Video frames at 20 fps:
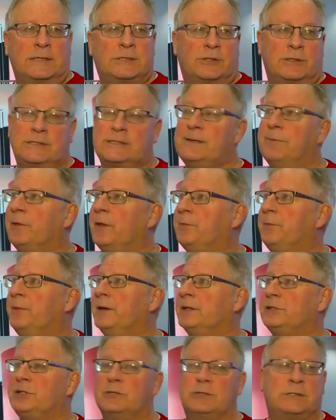Actually, some of the
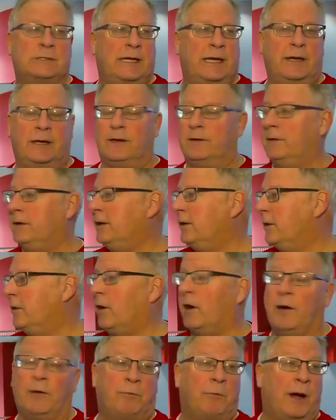pictures taken
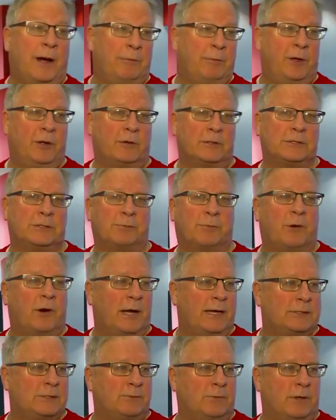here are by Pulitzer
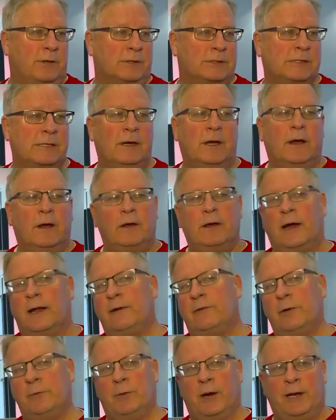Prize winners.
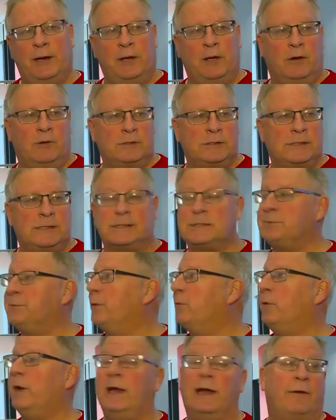Not everybody knows this,
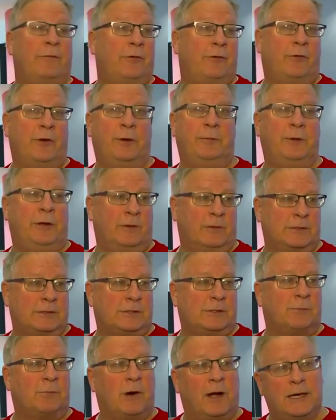but we have three
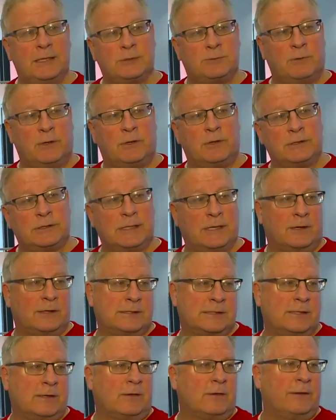Pulitzer Prize winners that
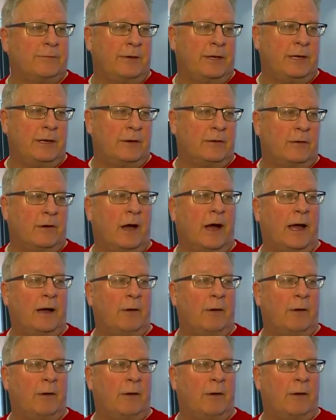are still living here in